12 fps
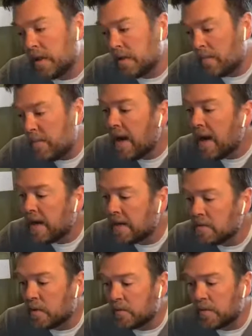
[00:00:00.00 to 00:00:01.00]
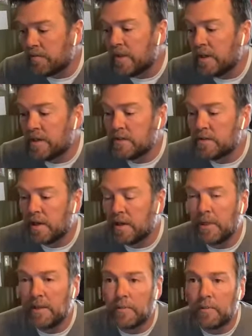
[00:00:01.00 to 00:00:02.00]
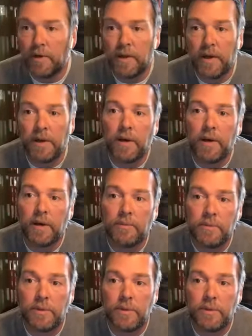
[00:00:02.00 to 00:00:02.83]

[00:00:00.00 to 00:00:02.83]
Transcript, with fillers: in the past, what we've done is try to meet them where they are.